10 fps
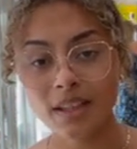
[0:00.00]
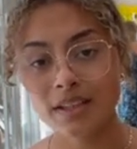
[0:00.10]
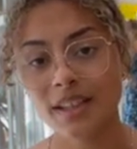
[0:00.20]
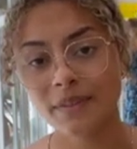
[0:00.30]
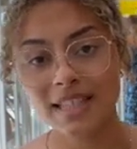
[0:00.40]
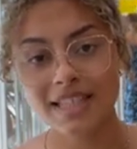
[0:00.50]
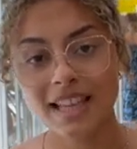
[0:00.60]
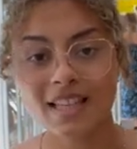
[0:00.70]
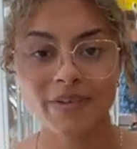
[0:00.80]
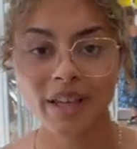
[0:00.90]
Don't forget to like
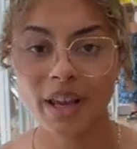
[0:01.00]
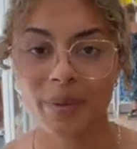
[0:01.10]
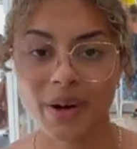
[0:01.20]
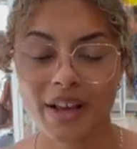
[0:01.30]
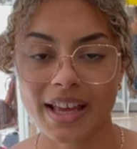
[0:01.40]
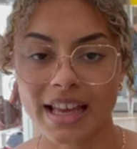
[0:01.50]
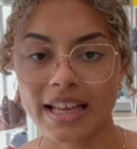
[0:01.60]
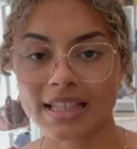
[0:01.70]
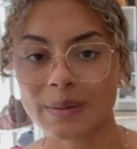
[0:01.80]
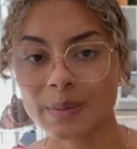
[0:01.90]
this video while you're
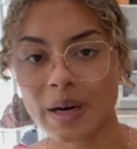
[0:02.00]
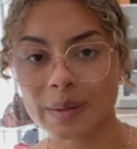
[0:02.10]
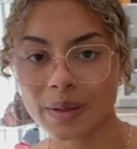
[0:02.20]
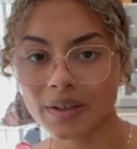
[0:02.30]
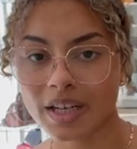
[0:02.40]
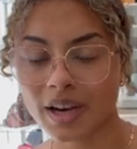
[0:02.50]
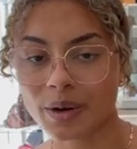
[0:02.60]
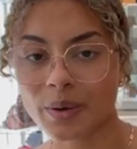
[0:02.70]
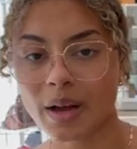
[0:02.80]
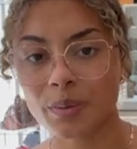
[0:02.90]
here, subscribe to our
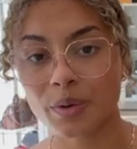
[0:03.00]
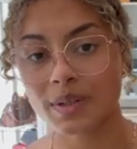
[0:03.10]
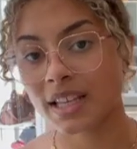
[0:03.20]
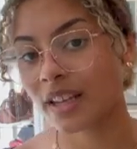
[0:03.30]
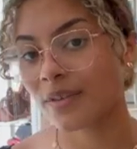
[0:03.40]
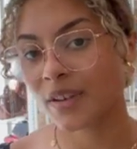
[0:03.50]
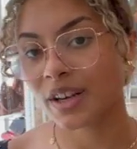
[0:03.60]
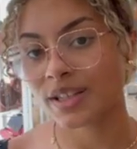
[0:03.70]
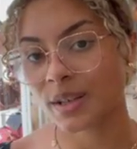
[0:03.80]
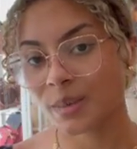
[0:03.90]
channel and we'll see you very
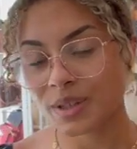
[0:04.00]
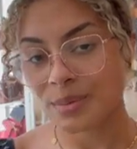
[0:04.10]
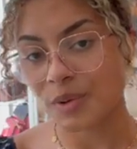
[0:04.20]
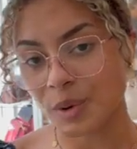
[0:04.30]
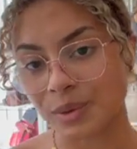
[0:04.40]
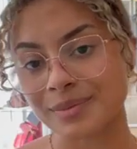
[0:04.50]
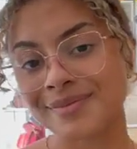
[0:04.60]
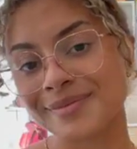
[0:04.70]
soon with some more.